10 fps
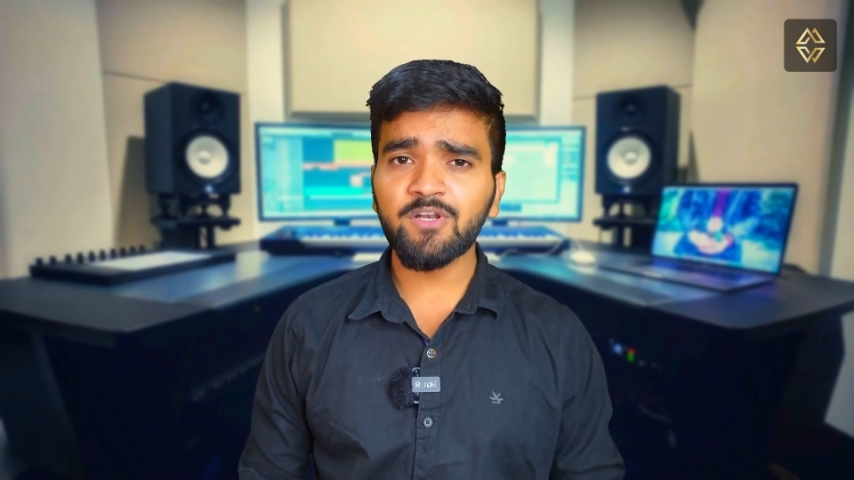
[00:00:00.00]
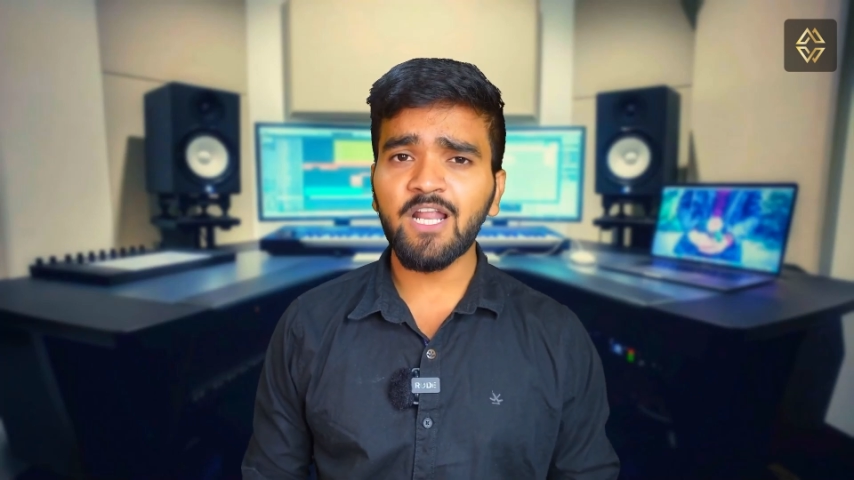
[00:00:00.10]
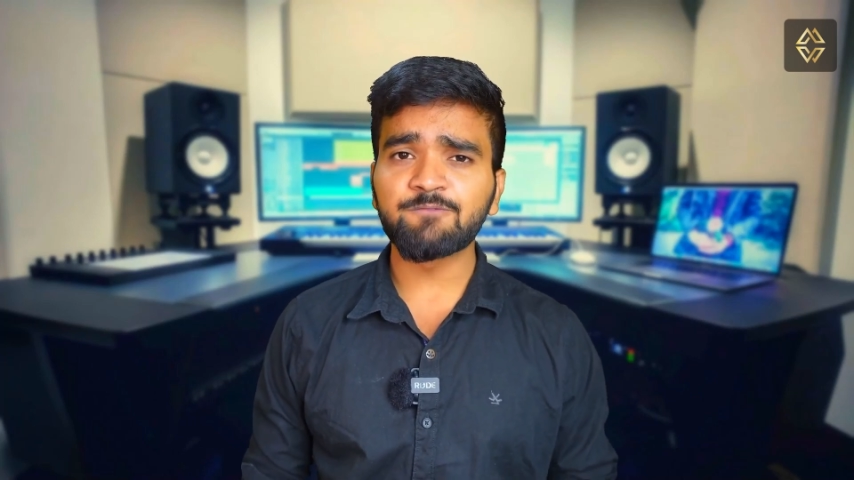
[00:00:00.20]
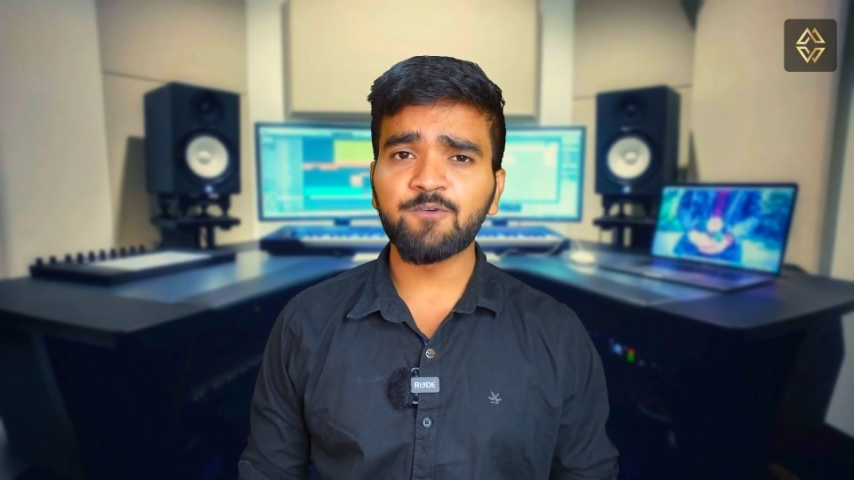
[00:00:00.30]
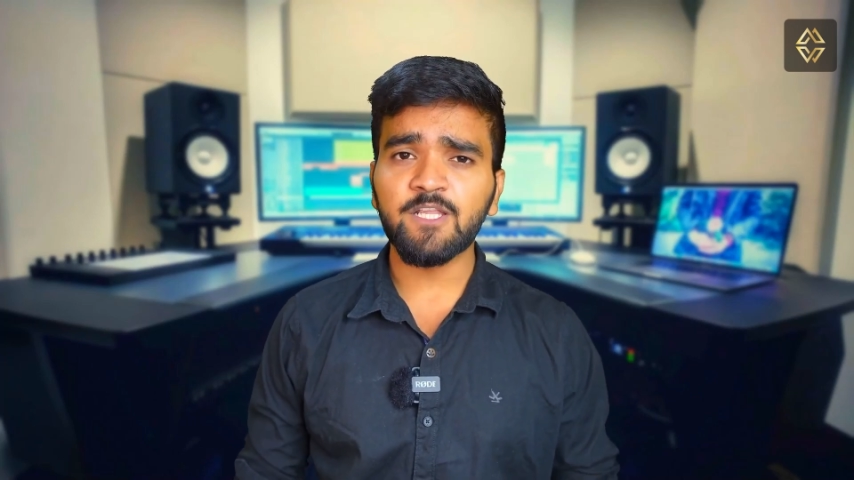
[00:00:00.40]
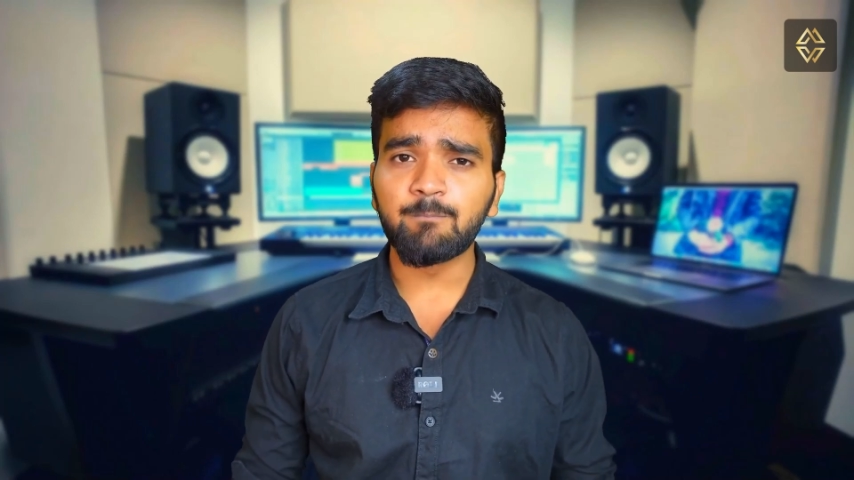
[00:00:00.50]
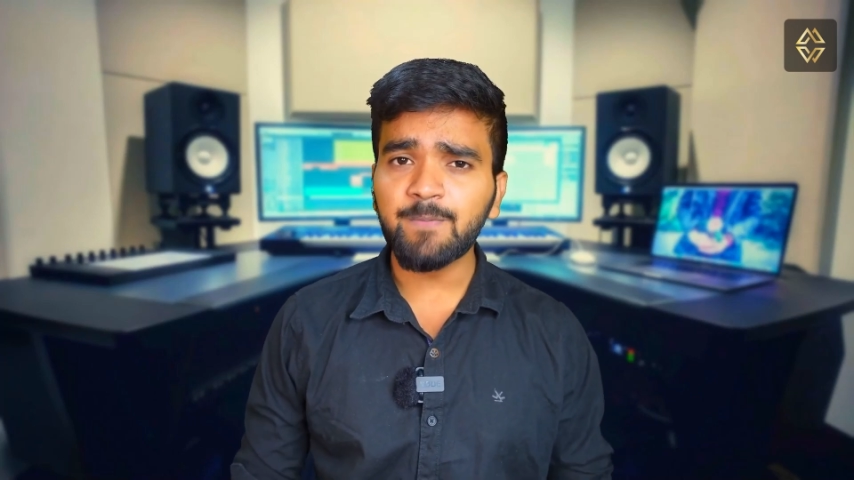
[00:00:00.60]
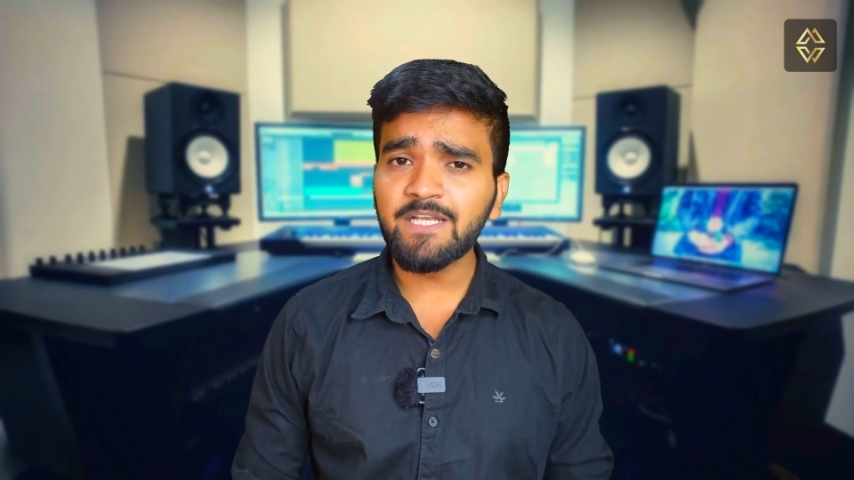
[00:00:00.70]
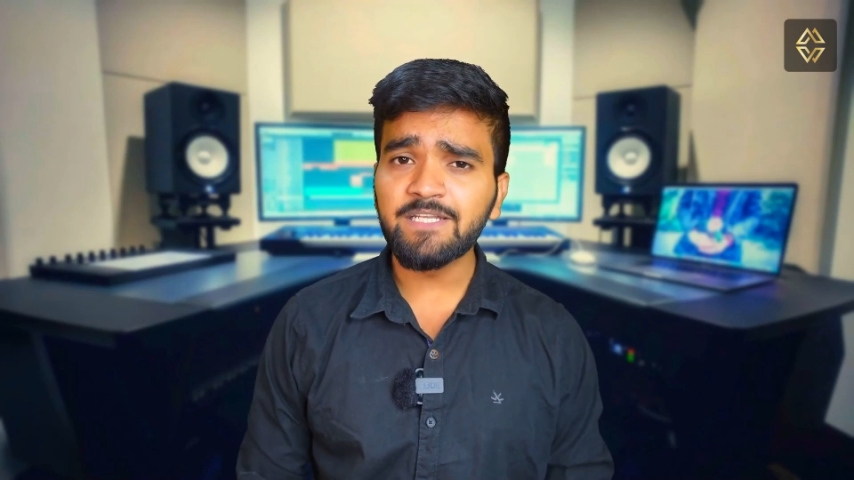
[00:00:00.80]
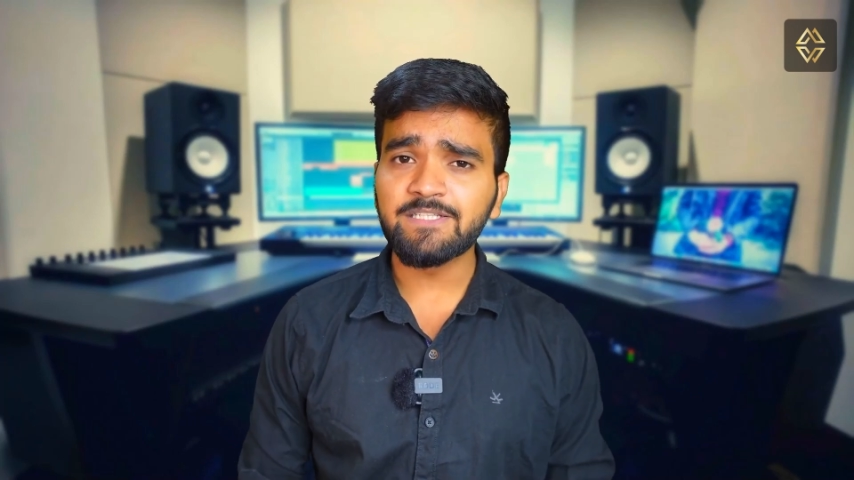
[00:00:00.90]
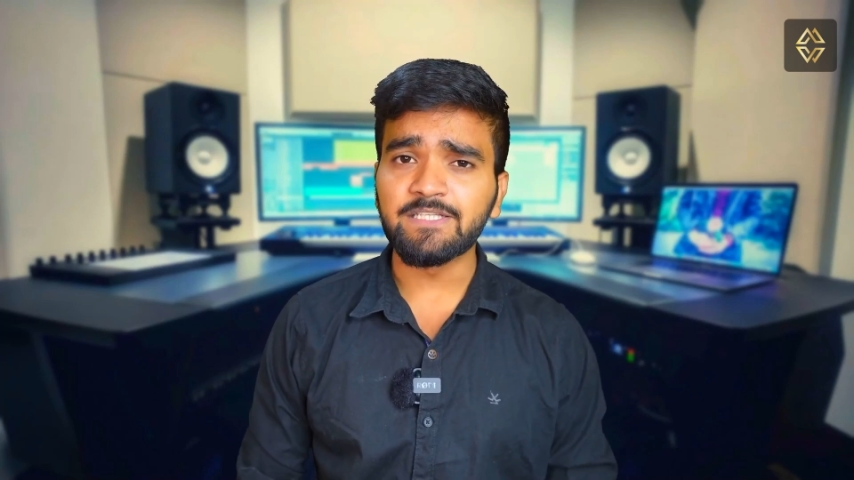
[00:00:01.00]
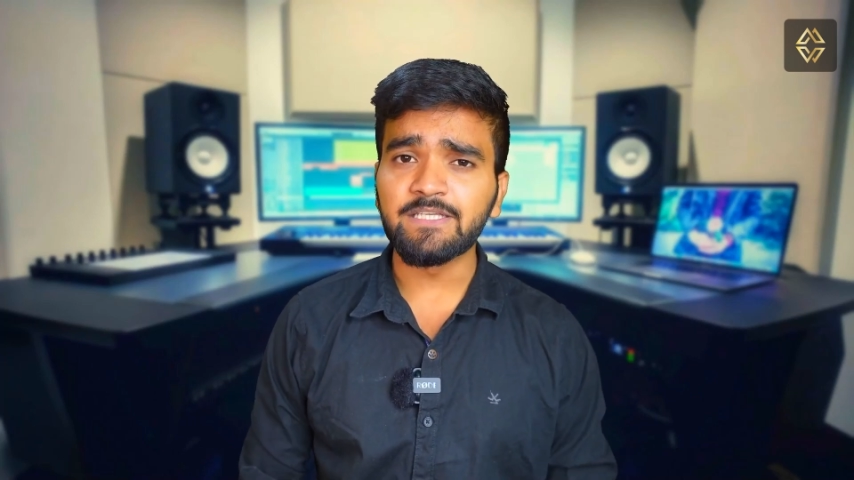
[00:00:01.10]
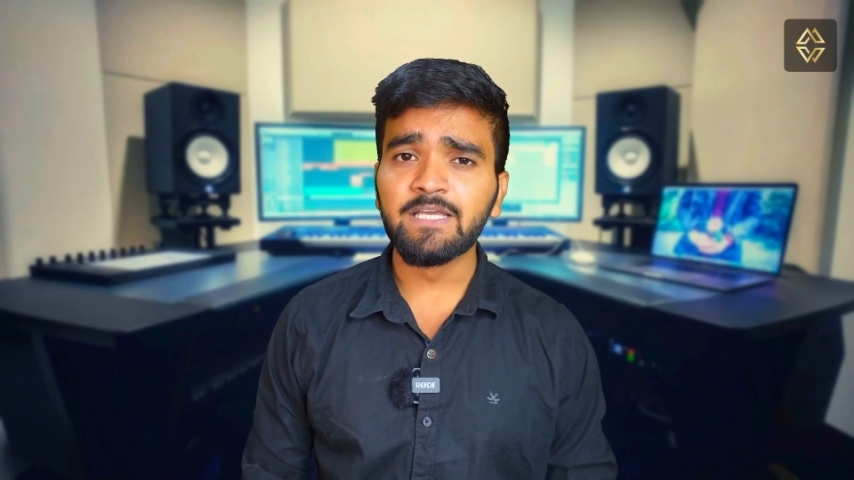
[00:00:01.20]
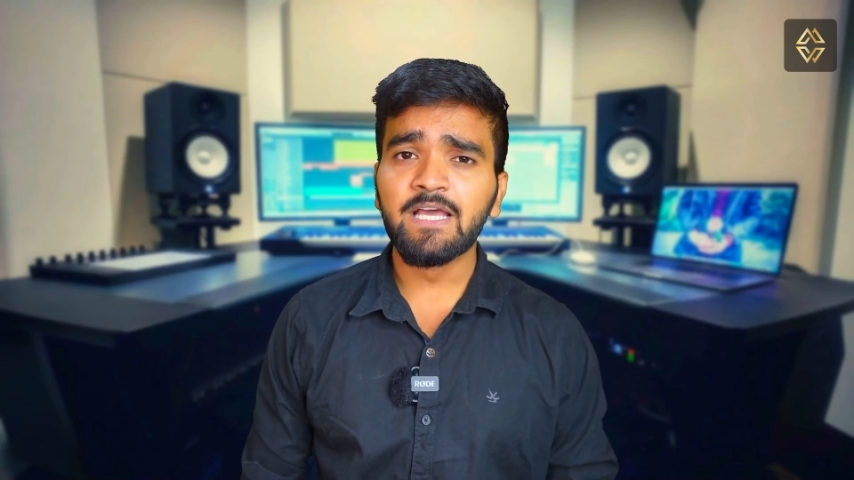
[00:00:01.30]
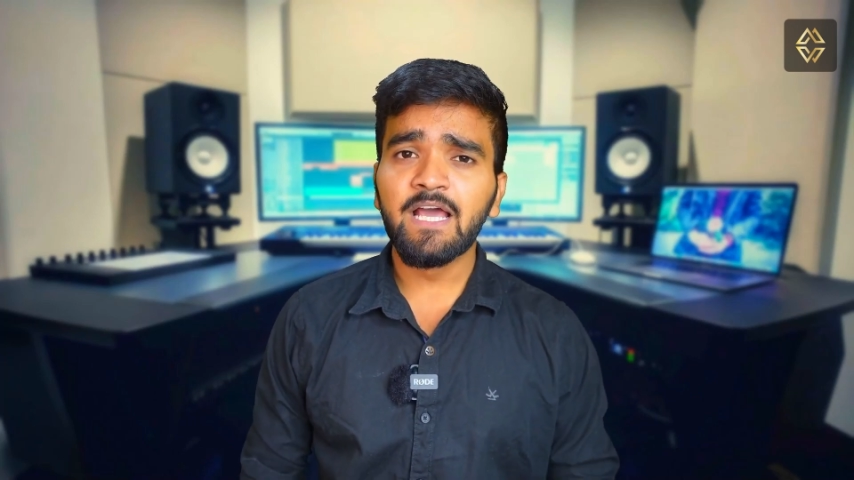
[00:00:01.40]
transferring
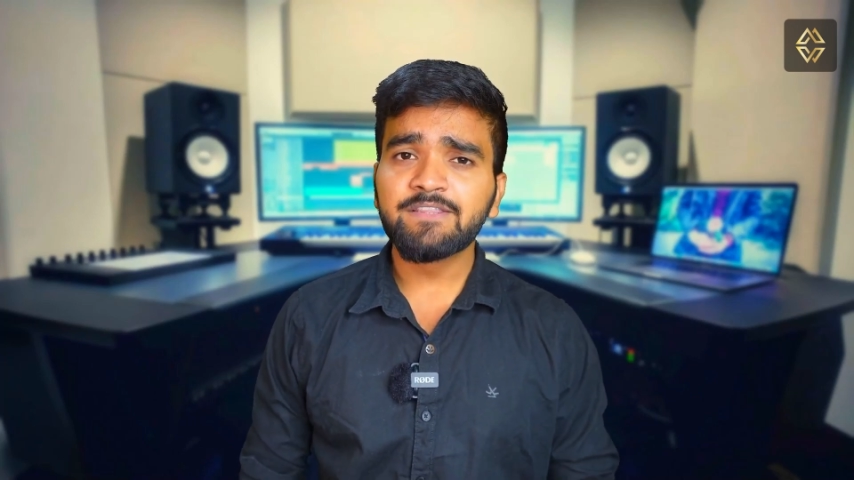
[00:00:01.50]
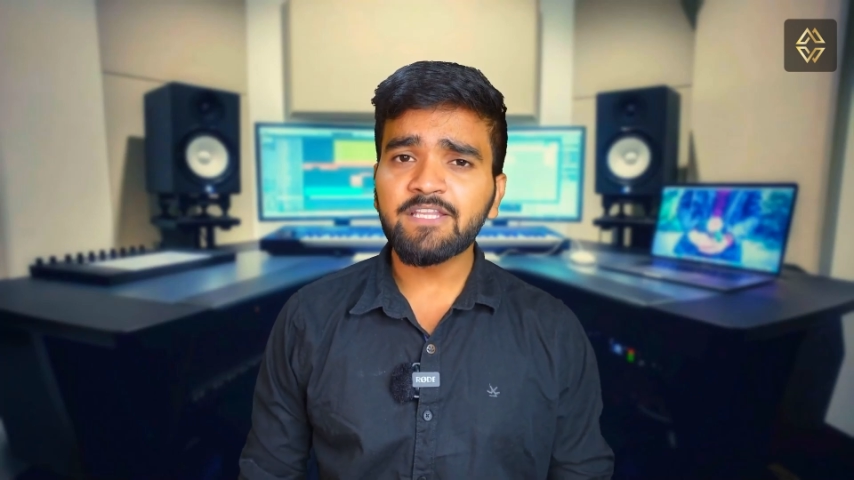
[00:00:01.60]
BTC,